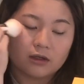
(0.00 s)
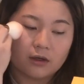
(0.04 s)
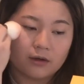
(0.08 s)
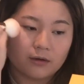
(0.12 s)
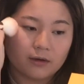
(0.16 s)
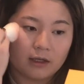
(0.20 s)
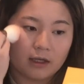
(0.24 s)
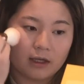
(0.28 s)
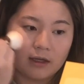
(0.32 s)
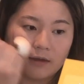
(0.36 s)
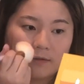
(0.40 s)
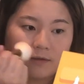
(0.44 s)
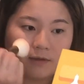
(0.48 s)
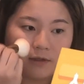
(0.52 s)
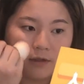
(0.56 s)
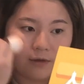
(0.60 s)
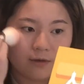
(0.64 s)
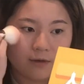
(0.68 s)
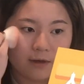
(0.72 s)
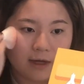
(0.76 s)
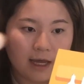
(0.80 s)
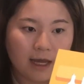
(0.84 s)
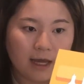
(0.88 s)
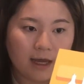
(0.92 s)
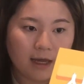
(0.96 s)
so it gives
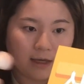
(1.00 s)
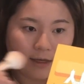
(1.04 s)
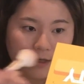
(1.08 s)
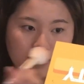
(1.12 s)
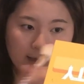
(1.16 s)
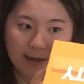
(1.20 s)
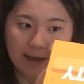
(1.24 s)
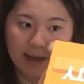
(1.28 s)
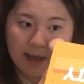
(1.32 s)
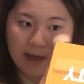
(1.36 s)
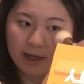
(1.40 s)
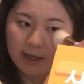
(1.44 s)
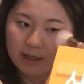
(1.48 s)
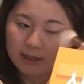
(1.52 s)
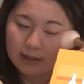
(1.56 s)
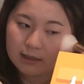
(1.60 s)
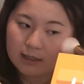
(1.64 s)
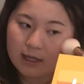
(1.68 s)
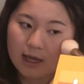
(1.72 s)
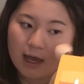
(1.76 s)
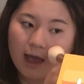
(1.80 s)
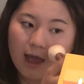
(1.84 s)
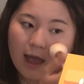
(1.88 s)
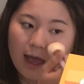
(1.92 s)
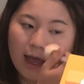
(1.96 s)
you a
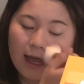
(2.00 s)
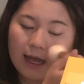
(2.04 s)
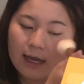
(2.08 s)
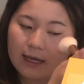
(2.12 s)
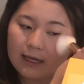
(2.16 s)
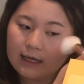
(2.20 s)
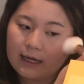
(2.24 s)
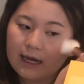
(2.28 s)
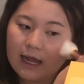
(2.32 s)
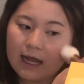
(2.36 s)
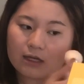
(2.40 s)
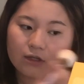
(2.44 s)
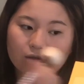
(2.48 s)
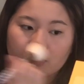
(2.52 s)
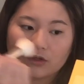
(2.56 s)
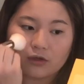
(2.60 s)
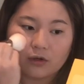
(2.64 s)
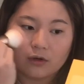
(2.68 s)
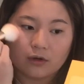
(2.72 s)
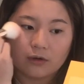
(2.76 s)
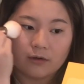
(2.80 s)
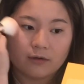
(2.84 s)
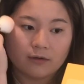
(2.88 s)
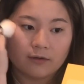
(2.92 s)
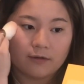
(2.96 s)
nice
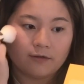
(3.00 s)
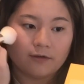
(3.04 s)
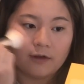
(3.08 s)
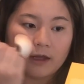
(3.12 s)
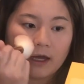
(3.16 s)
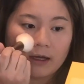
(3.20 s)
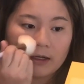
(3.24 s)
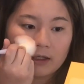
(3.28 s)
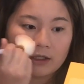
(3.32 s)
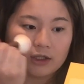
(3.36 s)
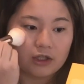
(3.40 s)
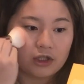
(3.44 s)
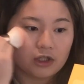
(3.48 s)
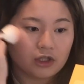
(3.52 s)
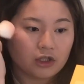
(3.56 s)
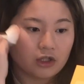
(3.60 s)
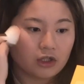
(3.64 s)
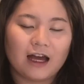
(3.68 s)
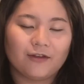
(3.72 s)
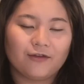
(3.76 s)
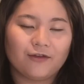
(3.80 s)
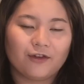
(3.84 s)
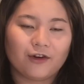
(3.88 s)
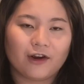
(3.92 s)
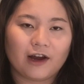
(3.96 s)
natural flush.
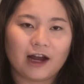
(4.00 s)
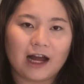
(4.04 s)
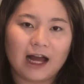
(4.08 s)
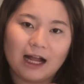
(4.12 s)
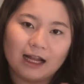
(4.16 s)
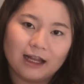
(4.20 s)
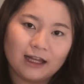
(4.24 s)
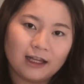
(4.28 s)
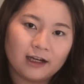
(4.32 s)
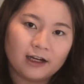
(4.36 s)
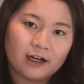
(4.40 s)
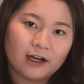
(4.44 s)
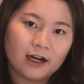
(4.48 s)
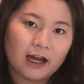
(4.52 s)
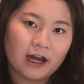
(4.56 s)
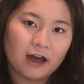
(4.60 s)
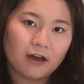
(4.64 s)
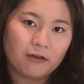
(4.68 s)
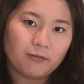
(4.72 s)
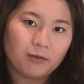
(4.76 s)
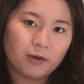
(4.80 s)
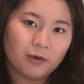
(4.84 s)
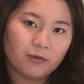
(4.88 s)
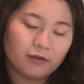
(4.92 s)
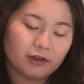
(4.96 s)
For highlighter,
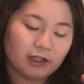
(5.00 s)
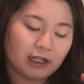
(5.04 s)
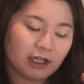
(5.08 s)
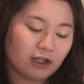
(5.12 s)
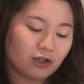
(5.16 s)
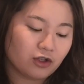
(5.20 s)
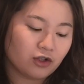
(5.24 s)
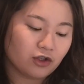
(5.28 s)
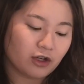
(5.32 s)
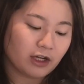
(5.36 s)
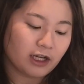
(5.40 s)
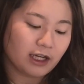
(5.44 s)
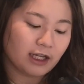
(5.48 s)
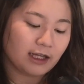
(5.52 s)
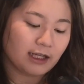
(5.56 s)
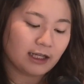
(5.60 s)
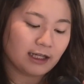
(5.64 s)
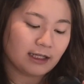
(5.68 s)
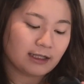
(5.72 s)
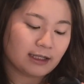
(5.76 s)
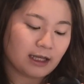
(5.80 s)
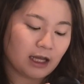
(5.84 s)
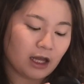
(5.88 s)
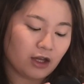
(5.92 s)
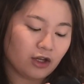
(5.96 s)
I've been really enjoying
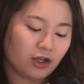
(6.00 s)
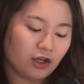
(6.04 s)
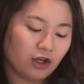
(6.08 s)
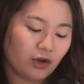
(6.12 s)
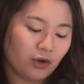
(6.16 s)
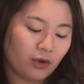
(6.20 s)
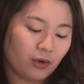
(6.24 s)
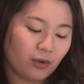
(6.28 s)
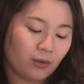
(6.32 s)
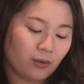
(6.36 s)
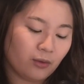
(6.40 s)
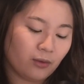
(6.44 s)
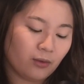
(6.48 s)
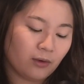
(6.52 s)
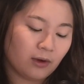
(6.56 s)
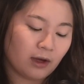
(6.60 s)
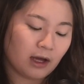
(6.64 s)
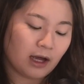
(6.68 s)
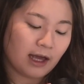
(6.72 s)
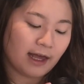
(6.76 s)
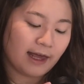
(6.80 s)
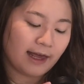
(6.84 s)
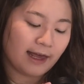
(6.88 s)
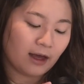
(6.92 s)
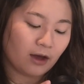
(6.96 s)
this new
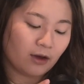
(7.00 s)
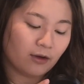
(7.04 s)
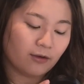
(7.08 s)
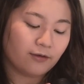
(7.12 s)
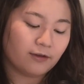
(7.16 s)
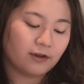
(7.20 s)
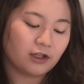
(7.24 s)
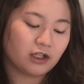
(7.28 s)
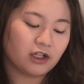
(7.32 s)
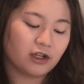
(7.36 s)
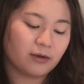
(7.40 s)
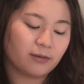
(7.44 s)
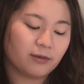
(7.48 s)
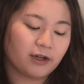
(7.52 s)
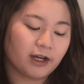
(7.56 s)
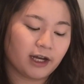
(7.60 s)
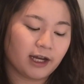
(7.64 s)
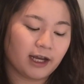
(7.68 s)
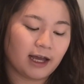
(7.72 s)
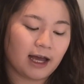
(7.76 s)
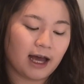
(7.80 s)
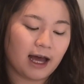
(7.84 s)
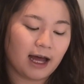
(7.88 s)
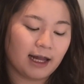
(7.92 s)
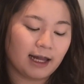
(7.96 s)
e.l.f.
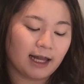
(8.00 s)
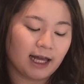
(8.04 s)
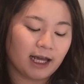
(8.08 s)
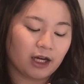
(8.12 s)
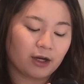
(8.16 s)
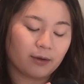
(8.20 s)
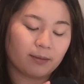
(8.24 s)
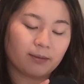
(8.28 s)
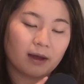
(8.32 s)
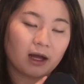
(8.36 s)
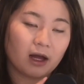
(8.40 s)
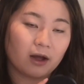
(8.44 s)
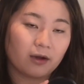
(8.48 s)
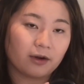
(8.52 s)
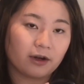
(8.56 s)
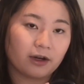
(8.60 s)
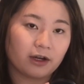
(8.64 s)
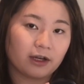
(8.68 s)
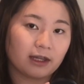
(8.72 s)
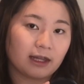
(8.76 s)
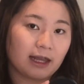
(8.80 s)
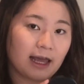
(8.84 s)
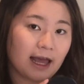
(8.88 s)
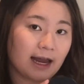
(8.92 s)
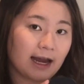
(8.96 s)
shimmering highlighter
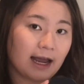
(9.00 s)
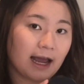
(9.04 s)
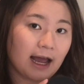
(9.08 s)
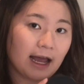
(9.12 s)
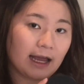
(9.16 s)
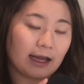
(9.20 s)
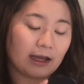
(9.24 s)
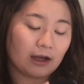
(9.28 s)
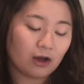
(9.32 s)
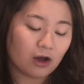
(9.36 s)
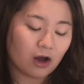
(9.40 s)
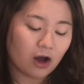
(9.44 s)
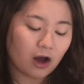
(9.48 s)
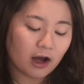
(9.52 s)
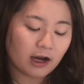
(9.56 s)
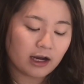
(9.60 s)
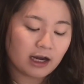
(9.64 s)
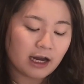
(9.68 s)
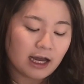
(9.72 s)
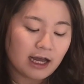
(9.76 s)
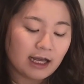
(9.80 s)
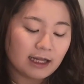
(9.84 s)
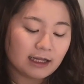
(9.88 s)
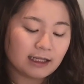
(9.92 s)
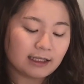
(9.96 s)
powder that I
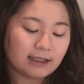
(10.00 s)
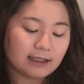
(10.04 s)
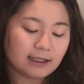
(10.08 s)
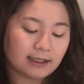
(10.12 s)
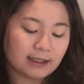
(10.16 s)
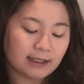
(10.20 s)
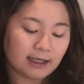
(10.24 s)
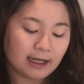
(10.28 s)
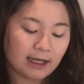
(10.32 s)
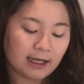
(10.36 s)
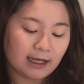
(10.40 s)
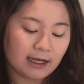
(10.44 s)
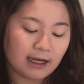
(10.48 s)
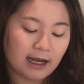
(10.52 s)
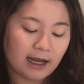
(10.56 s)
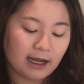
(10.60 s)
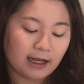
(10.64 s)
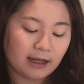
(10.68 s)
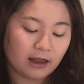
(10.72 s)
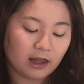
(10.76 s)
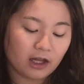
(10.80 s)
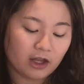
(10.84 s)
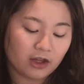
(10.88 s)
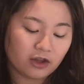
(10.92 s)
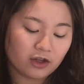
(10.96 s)
got. This is in
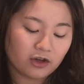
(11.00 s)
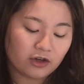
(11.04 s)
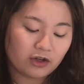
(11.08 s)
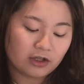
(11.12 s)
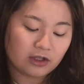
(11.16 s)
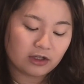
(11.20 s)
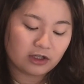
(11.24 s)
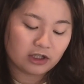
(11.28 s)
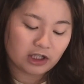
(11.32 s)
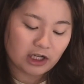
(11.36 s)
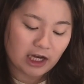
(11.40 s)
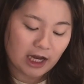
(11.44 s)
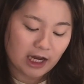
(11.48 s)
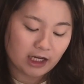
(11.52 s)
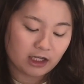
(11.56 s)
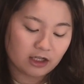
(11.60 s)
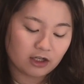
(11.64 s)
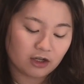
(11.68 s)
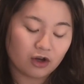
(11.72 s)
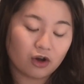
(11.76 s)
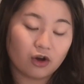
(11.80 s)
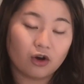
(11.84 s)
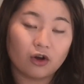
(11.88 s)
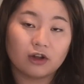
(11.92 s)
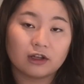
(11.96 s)
another
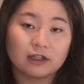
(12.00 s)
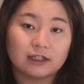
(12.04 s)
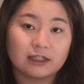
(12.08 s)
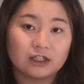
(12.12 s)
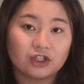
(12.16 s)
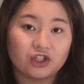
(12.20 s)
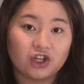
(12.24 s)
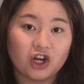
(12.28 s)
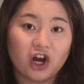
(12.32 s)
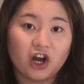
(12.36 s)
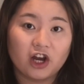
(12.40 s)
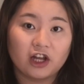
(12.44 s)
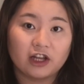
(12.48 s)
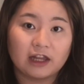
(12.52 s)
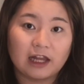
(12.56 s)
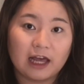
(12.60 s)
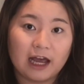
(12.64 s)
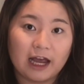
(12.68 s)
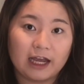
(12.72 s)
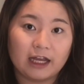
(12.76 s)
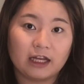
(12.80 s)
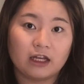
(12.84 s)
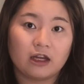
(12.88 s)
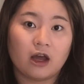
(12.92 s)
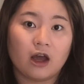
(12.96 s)
shade called
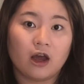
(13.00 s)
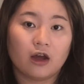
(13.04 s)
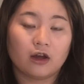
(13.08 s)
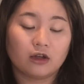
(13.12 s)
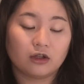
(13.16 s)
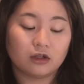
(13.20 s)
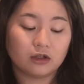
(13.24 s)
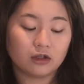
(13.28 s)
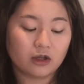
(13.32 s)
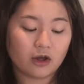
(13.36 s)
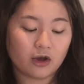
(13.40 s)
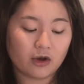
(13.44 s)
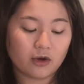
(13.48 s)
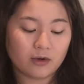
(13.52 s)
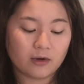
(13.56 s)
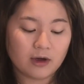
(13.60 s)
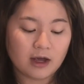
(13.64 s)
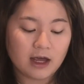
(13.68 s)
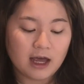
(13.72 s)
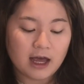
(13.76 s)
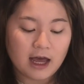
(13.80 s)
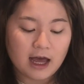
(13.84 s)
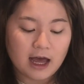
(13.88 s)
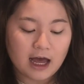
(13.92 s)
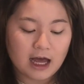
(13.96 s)
Starlight
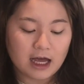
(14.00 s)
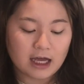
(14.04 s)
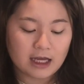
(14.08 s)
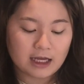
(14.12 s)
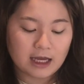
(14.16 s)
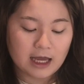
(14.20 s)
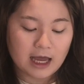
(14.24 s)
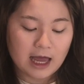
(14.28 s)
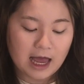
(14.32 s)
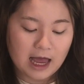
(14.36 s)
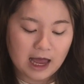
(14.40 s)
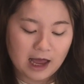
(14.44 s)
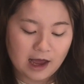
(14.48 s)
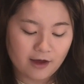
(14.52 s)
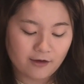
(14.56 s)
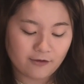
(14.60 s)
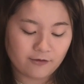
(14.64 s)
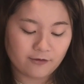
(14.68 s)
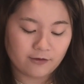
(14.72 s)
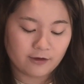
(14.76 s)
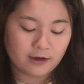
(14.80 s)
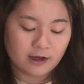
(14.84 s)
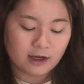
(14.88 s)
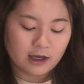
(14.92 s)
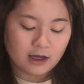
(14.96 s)
Glow. I
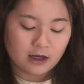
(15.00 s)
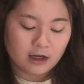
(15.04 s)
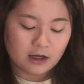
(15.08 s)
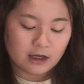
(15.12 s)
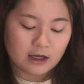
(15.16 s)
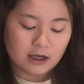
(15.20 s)
have